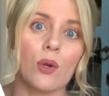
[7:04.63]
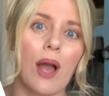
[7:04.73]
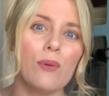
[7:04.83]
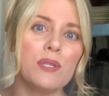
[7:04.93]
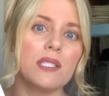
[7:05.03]
So
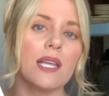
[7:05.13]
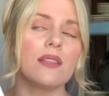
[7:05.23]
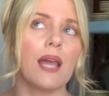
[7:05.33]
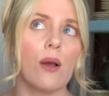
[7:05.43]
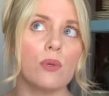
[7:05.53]
I would say
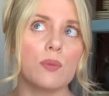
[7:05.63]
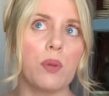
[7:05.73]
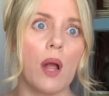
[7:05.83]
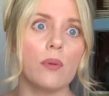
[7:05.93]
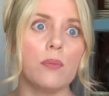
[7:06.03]
that was
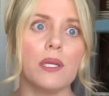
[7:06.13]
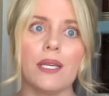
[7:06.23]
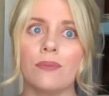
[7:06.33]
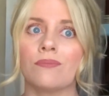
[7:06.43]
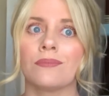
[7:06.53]

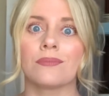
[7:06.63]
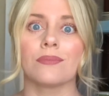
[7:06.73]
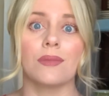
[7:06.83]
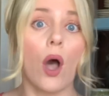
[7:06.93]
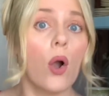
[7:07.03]
probably
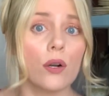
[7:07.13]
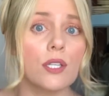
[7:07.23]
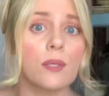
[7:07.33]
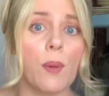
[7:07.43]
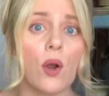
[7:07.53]
the
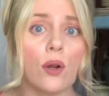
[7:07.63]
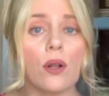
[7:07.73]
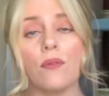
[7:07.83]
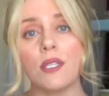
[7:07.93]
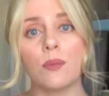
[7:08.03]
hardest
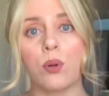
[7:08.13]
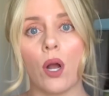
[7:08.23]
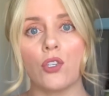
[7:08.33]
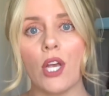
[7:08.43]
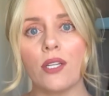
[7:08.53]
part of this
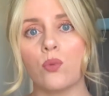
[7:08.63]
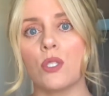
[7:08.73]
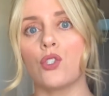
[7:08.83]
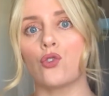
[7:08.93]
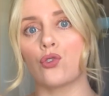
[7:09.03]
project,
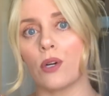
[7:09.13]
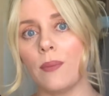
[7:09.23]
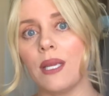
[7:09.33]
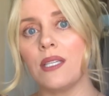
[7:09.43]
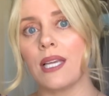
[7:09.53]
was
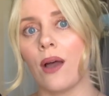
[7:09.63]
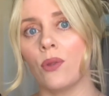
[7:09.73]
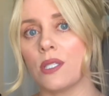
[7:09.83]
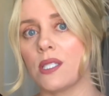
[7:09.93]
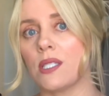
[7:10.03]
trimming
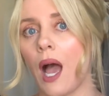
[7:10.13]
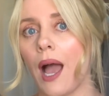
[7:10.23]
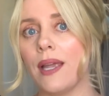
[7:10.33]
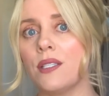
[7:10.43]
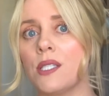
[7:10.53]
down the
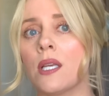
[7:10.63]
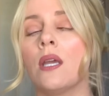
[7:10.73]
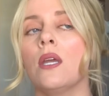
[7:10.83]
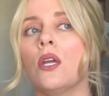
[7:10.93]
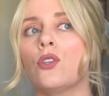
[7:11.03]
sides
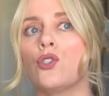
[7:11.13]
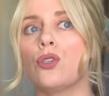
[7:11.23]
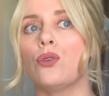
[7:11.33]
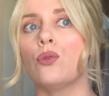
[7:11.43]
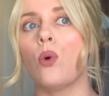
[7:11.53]

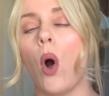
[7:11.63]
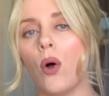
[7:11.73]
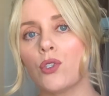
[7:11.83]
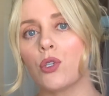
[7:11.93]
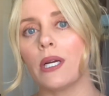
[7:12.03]
to
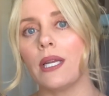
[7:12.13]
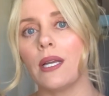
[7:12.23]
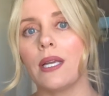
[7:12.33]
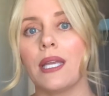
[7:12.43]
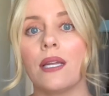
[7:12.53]
alter
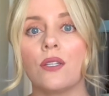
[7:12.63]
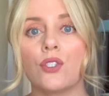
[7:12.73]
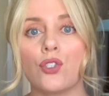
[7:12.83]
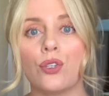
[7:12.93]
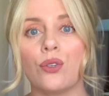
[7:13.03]
it and get
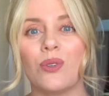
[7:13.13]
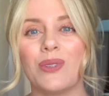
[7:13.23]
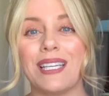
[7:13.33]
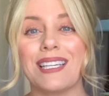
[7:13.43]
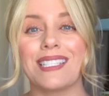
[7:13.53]
it to
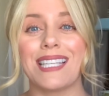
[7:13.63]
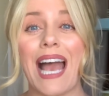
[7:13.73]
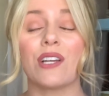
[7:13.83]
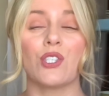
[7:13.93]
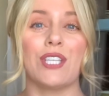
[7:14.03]
the
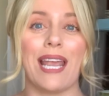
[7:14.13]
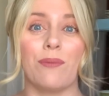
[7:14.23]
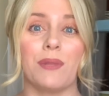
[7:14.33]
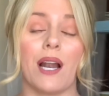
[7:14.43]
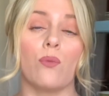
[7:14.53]
exact
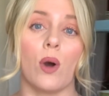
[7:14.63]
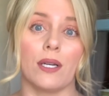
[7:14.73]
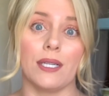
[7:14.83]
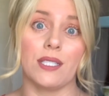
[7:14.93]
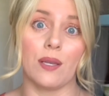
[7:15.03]
shape that I
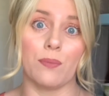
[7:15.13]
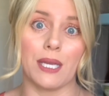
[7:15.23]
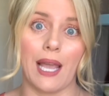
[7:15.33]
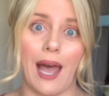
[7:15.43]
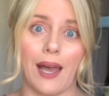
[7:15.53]
wanted it to
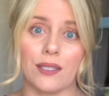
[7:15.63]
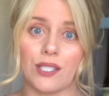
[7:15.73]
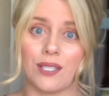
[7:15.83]
be at.